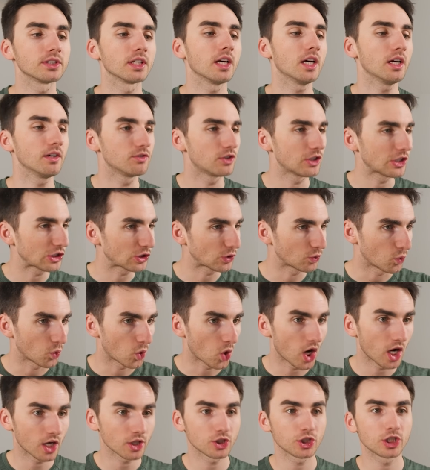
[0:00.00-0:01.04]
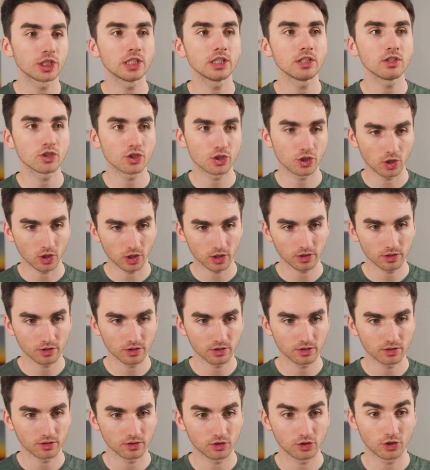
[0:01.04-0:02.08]
of just watching
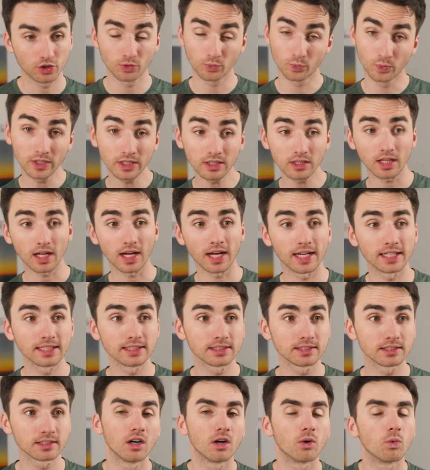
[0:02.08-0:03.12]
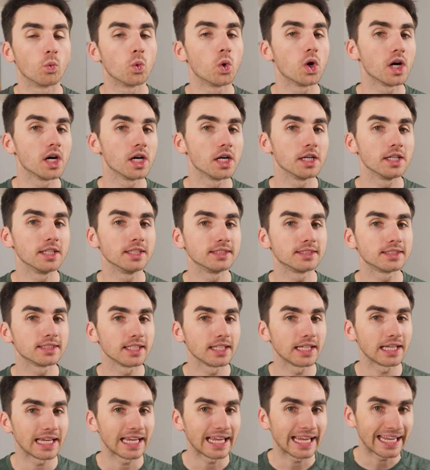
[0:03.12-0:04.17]
charts to realize was
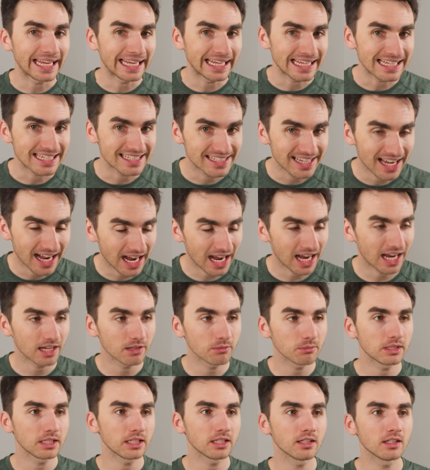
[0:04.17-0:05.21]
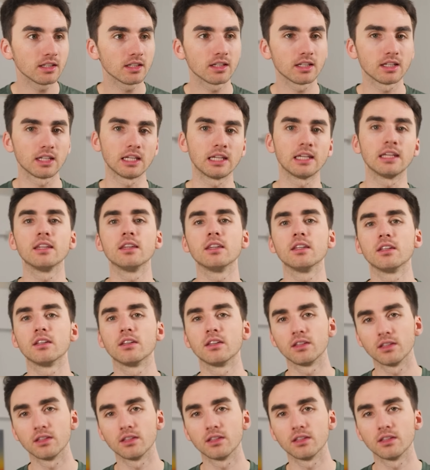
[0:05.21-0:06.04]
a timing in